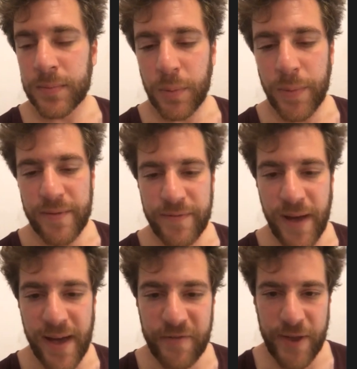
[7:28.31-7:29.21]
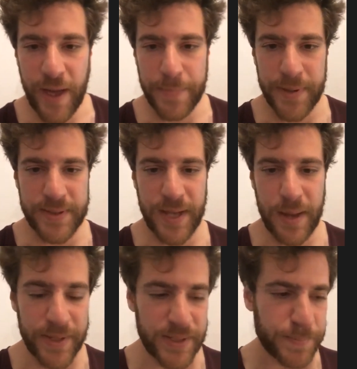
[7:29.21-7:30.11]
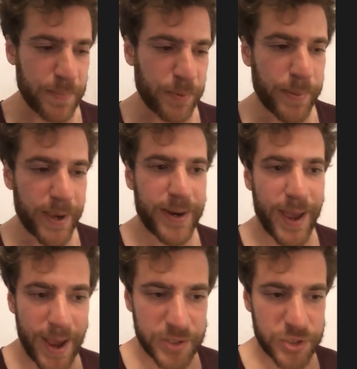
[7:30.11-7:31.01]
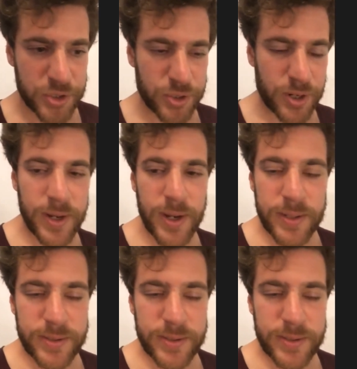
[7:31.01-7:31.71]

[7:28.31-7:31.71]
We have 5 VIPs. That means people paid extra